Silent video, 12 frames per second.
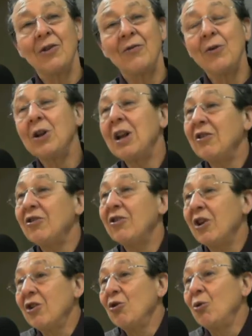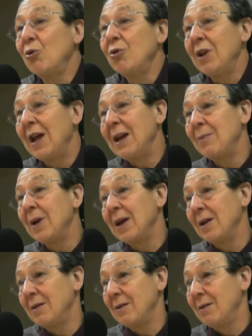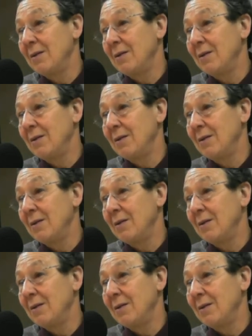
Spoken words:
fertilizers can do good and bad.